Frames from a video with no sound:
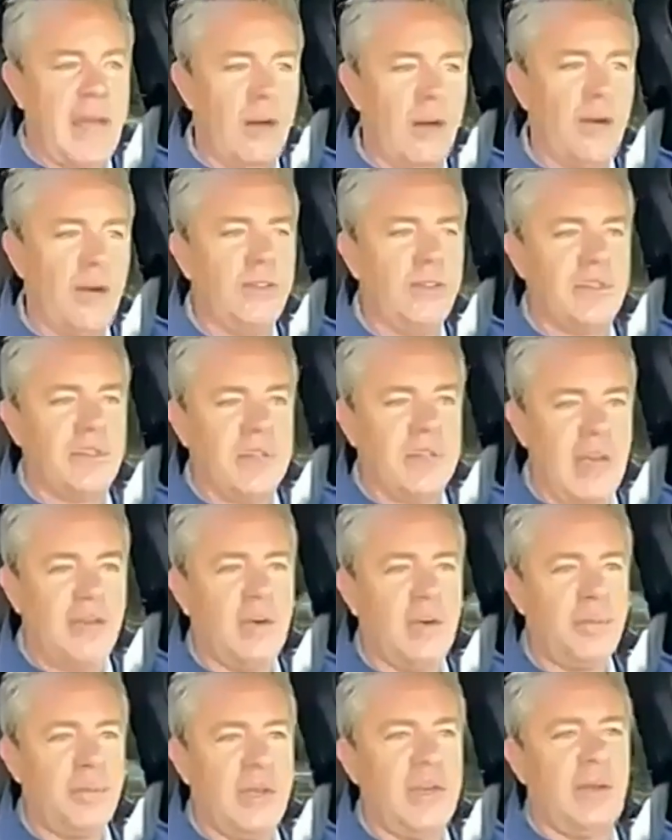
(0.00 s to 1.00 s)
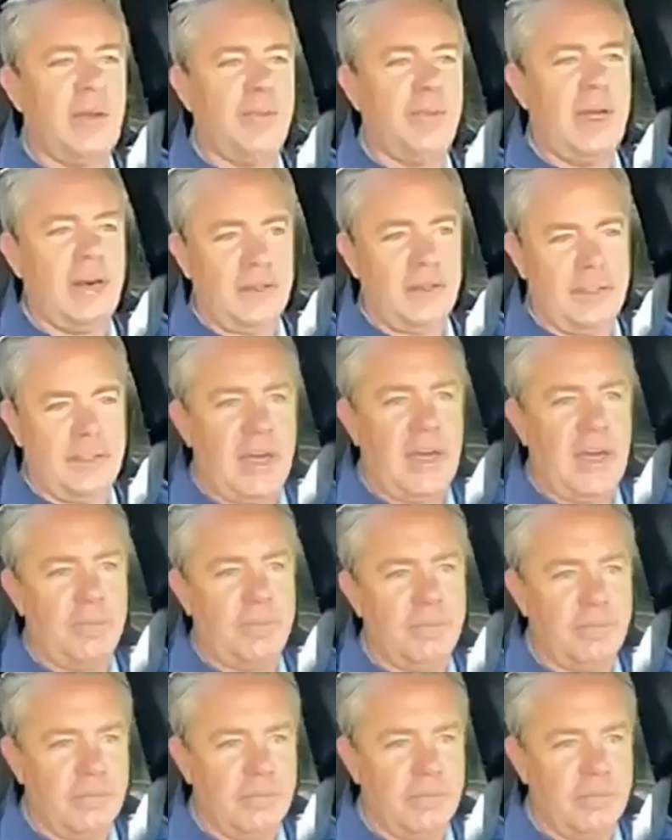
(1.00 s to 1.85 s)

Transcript: There's never been a better time to